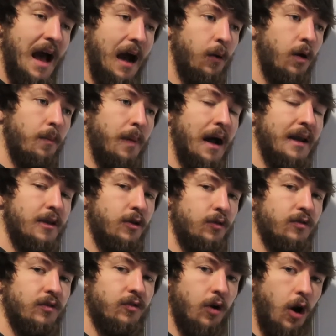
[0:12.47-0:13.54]
how our body
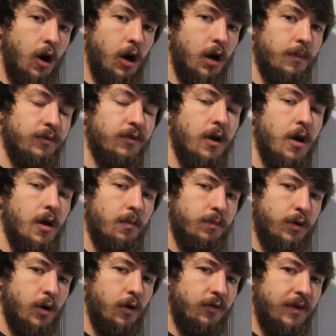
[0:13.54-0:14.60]
uses carbs,
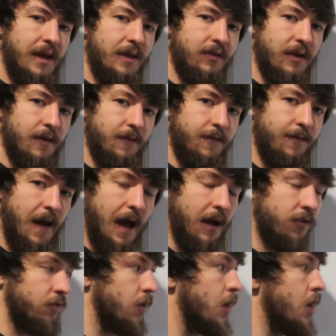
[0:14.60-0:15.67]
proteins, and
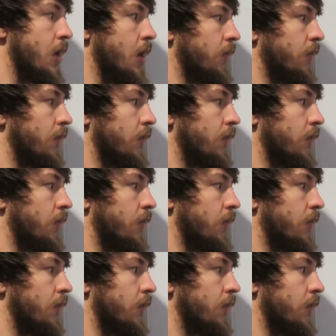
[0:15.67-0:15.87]
fats.